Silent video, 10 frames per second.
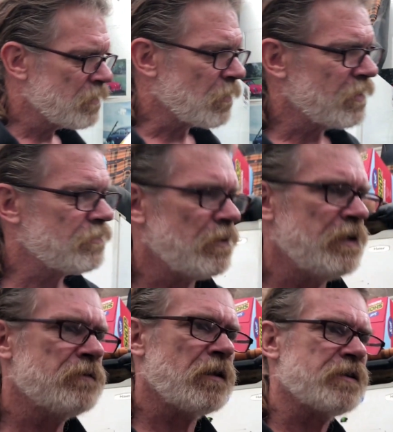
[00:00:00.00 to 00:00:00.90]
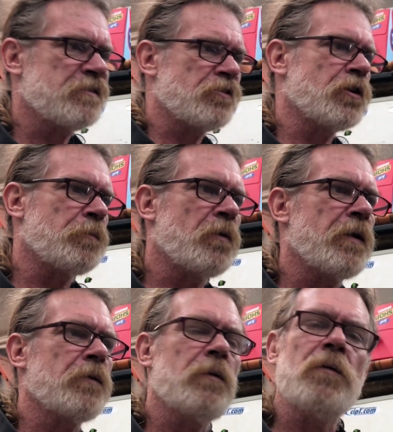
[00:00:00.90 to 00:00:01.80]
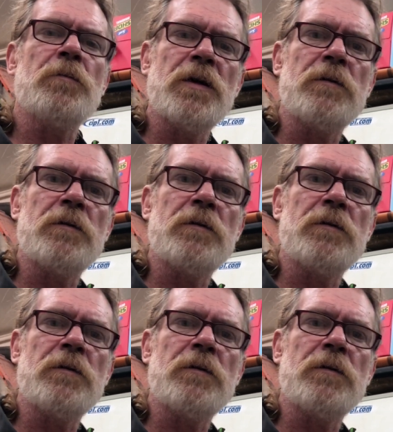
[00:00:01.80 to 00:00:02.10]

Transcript: So he's like to jump around a little bit.